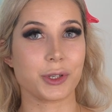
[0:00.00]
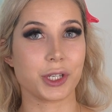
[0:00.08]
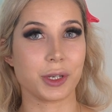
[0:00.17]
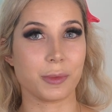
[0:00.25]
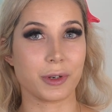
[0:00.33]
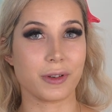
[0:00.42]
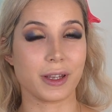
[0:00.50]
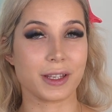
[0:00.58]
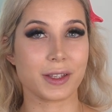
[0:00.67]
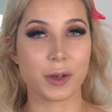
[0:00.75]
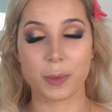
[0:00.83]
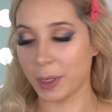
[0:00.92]
shimmery,
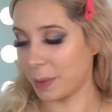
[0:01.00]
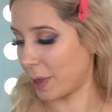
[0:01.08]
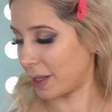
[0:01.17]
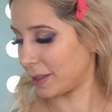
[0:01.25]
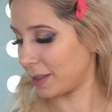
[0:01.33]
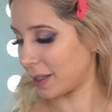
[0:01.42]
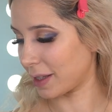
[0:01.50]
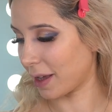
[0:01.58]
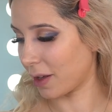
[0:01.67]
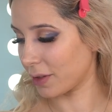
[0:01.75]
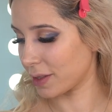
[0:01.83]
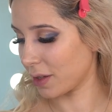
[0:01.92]
so pigmented and
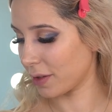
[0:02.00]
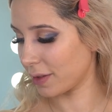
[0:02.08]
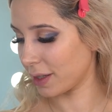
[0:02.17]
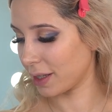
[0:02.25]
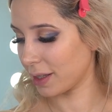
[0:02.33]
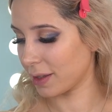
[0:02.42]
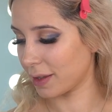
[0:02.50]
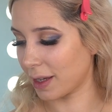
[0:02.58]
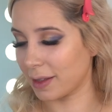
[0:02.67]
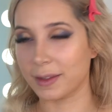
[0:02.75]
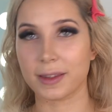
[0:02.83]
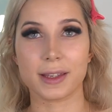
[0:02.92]
I also think
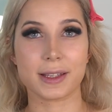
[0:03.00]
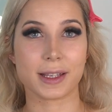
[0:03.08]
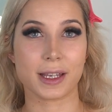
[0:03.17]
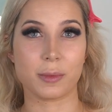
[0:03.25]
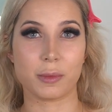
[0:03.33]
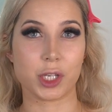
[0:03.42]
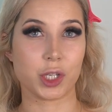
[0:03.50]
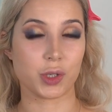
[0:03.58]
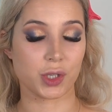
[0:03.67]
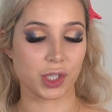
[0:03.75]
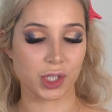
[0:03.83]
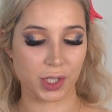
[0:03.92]
that this can be
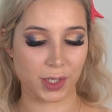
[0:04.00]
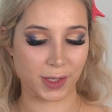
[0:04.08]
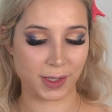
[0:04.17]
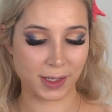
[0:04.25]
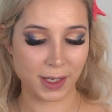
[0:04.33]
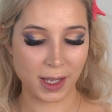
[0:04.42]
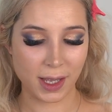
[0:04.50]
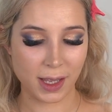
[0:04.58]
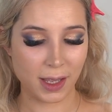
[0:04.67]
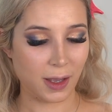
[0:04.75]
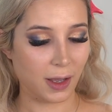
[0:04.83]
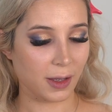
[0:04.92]
used just
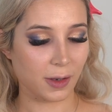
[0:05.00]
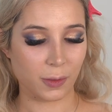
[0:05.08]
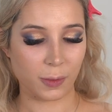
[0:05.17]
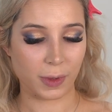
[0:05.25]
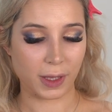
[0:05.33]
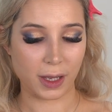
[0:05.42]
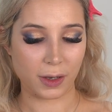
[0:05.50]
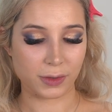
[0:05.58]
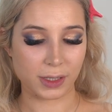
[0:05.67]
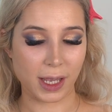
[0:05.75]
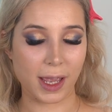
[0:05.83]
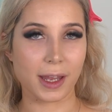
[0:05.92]

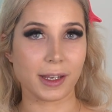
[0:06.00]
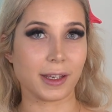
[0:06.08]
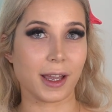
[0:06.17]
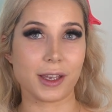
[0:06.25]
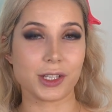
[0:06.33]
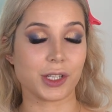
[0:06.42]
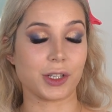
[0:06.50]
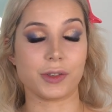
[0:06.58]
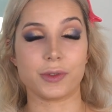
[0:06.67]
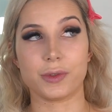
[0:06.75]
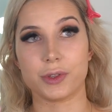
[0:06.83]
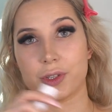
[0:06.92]
without any
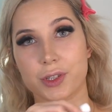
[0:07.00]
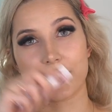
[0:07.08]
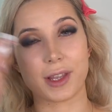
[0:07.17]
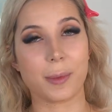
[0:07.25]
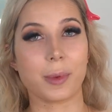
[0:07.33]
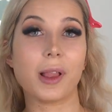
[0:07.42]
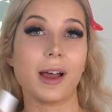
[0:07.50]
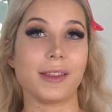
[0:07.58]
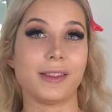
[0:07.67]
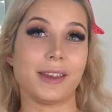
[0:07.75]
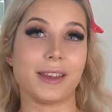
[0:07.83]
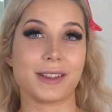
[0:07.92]
eyeshadow. You just apply
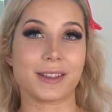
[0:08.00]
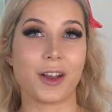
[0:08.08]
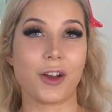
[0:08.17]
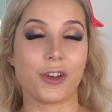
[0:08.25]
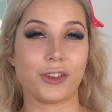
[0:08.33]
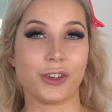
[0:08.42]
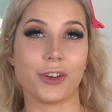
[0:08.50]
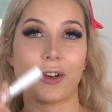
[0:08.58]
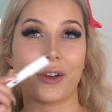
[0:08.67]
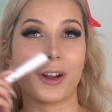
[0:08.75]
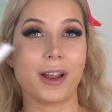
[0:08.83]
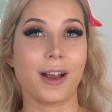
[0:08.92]
this on
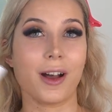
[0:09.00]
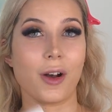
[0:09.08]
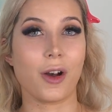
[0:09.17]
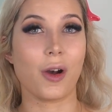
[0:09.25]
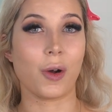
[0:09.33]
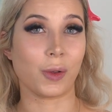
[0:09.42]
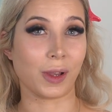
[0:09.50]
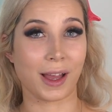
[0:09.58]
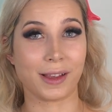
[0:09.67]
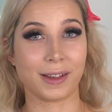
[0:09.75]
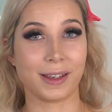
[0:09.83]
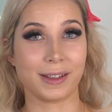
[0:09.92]
your whole
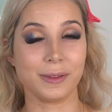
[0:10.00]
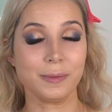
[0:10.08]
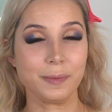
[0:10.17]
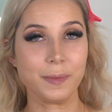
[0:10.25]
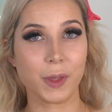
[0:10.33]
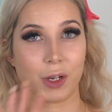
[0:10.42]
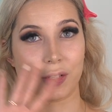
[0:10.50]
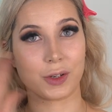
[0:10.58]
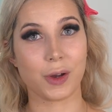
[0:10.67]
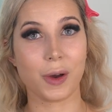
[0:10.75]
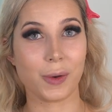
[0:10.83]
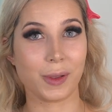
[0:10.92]
eyelid on your
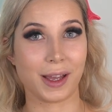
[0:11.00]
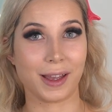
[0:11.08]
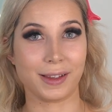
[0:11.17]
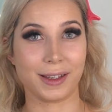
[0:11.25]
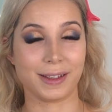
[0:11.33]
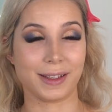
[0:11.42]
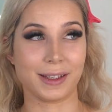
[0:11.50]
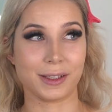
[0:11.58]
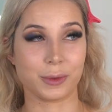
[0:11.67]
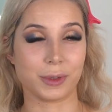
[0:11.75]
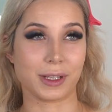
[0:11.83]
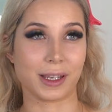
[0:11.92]
whole eyelid and
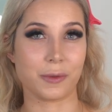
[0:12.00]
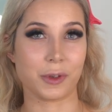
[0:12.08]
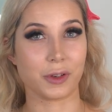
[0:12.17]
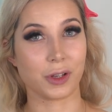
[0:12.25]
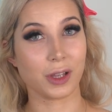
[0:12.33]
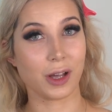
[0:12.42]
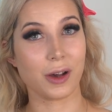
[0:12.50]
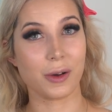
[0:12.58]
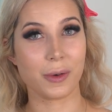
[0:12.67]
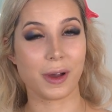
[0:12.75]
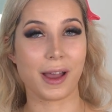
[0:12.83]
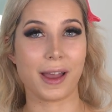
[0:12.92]
it will give you a
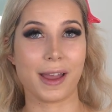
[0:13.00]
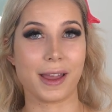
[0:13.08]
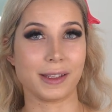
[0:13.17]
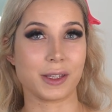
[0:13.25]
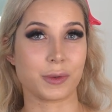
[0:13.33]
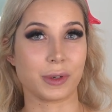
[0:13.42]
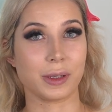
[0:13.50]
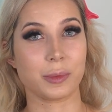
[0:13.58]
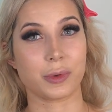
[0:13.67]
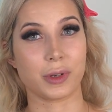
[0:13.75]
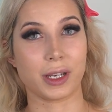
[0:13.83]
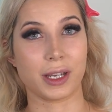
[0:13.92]
glow and it's really
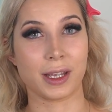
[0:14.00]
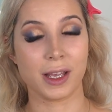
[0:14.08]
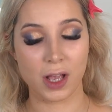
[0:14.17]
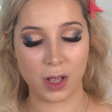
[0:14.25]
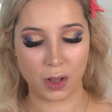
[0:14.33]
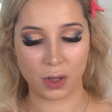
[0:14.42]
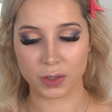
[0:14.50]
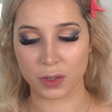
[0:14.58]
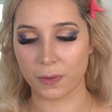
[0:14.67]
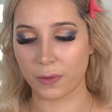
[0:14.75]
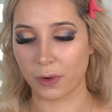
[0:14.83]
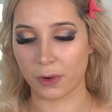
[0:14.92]
pretty
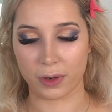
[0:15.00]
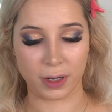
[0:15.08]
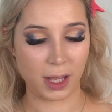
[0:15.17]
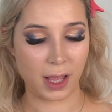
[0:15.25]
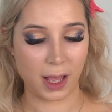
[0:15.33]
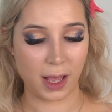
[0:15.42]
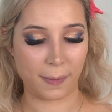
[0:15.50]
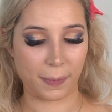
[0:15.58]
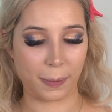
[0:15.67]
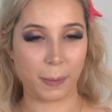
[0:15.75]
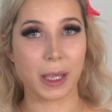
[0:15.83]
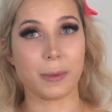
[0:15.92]
also for
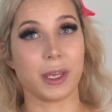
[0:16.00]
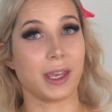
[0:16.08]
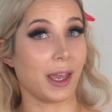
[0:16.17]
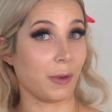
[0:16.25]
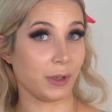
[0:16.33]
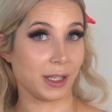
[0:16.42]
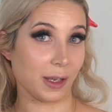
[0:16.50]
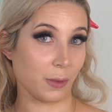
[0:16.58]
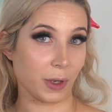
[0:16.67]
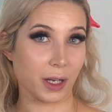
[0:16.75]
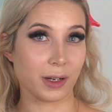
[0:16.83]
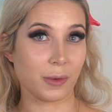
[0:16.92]
maybe everyday
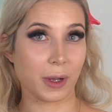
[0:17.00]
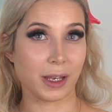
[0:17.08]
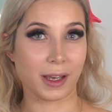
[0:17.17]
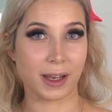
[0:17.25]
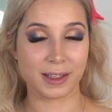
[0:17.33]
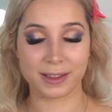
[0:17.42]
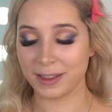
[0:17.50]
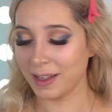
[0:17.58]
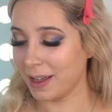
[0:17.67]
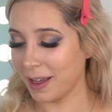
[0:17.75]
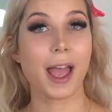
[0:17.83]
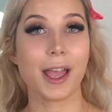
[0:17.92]
wear why not
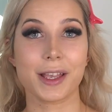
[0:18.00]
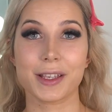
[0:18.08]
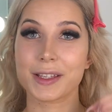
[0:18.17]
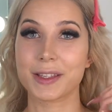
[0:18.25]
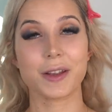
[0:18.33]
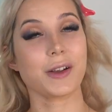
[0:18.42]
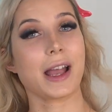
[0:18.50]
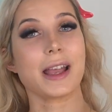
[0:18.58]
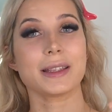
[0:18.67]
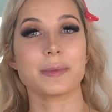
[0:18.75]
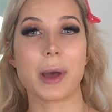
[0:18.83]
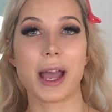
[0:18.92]
so
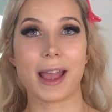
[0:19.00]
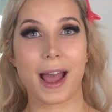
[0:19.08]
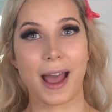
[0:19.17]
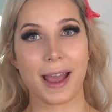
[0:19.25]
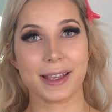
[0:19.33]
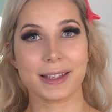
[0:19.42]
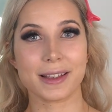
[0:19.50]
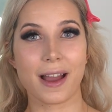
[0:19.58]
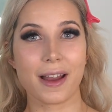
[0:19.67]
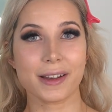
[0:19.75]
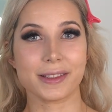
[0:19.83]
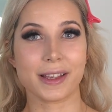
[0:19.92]
guys my eyes
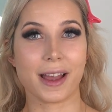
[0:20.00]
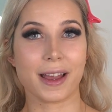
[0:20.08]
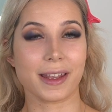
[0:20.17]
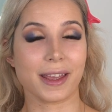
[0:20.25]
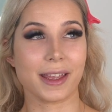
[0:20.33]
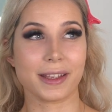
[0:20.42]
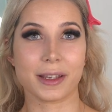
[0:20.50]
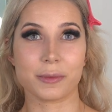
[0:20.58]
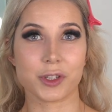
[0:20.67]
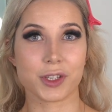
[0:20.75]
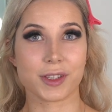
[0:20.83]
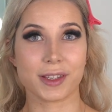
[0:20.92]
are done and I'm
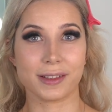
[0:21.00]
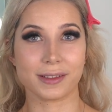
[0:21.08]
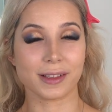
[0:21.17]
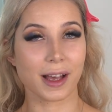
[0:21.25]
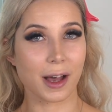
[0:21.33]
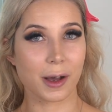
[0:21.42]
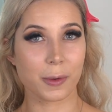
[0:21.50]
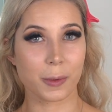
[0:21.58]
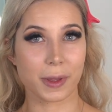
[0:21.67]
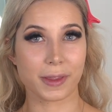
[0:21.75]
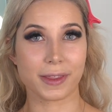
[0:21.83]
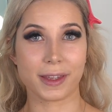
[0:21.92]
just in love
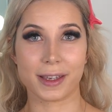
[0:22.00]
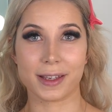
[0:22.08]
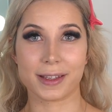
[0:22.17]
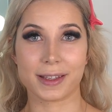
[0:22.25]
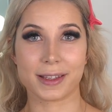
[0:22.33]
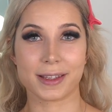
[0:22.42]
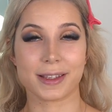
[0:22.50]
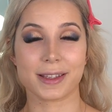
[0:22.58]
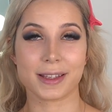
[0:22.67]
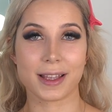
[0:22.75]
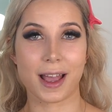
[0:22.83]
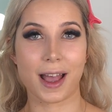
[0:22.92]
with
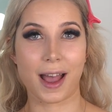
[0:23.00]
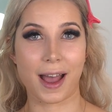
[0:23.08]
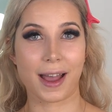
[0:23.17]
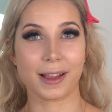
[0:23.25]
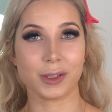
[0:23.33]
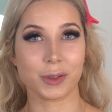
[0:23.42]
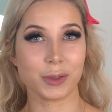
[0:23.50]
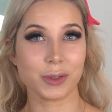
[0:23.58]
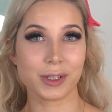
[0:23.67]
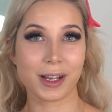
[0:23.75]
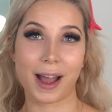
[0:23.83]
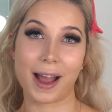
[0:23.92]
this I look.